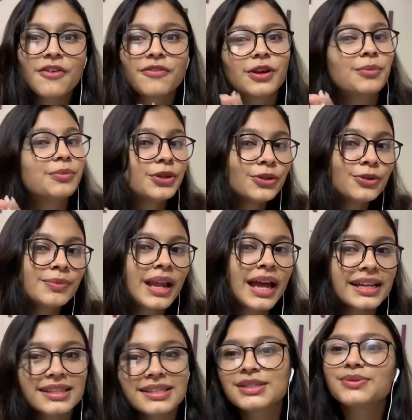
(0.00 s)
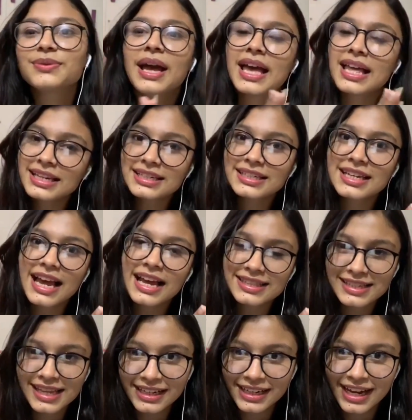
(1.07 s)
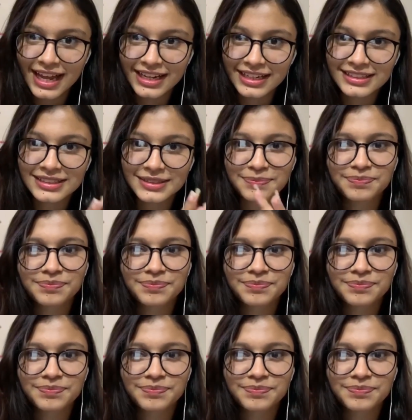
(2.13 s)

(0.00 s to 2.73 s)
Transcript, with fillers: from room lights to LED lights at night.